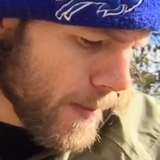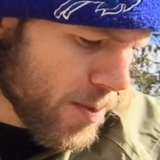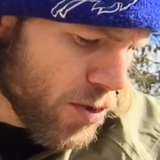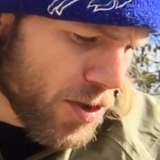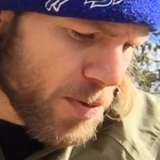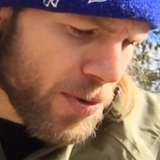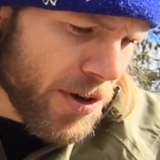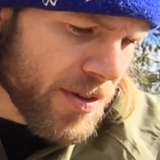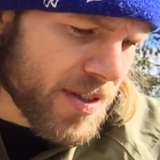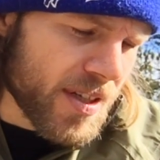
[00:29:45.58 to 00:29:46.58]
So you just put
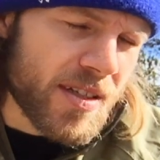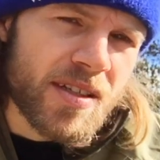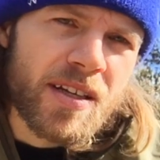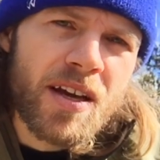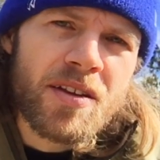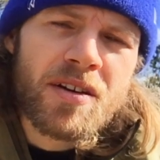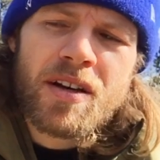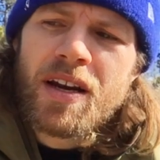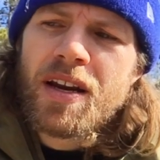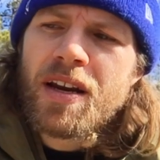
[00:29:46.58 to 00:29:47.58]
all these things together
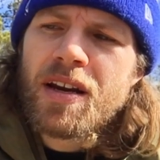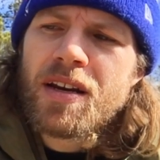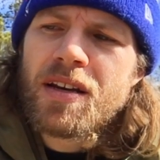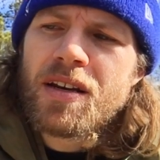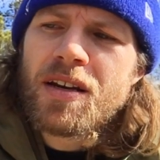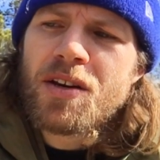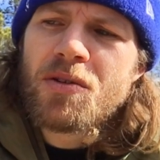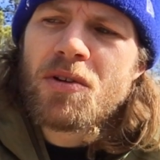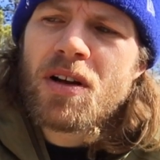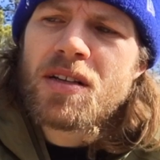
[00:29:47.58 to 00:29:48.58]
and you
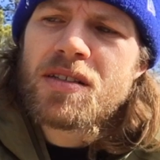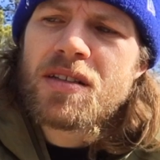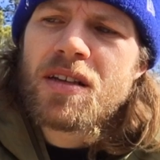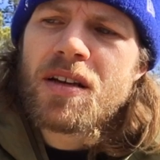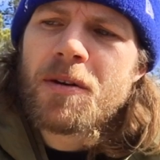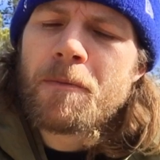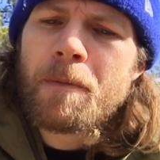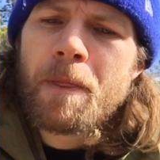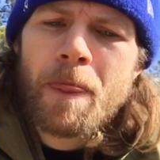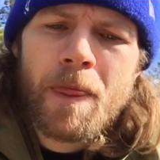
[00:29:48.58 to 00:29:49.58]
realize that,
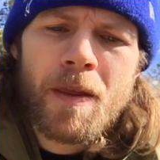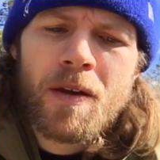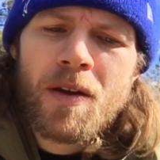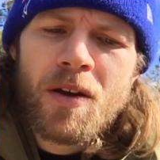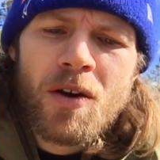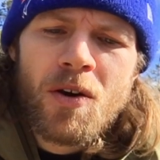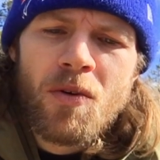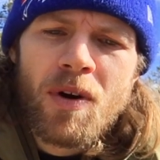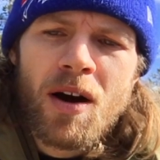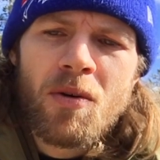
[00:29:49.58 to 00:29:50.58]

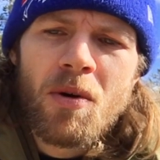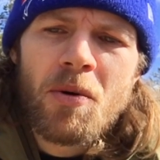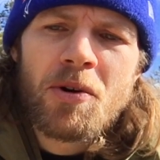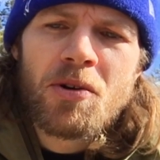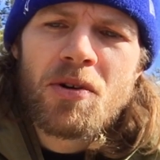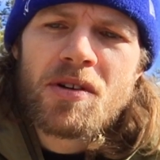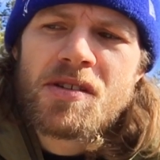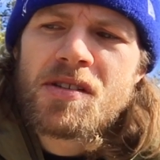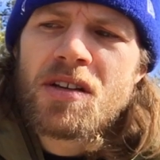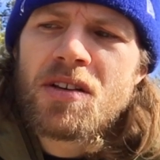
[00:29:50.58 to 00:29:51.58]
wow, what we're doing is
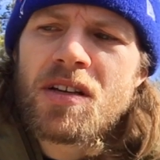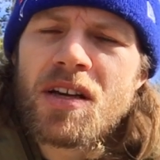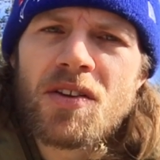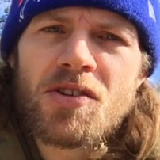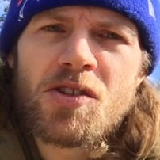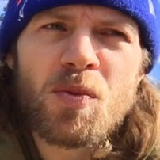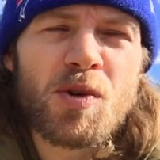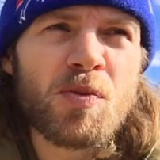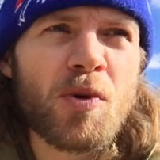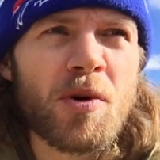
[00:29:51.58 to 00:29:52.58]
silly and there's so
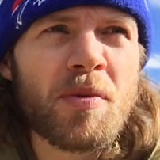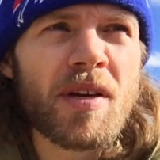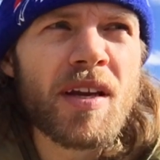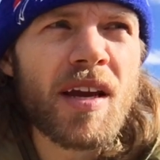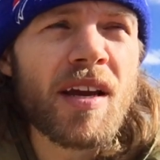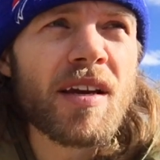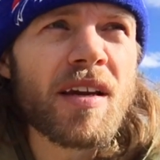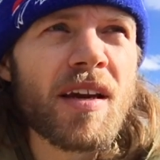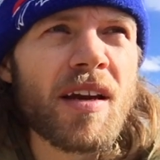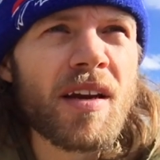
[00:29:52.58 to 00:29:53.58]
much more to be gained,
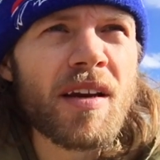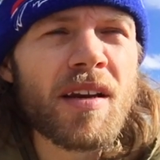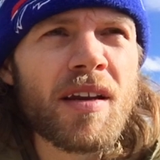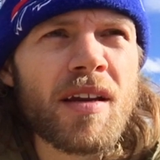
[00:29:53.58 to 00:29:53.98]
and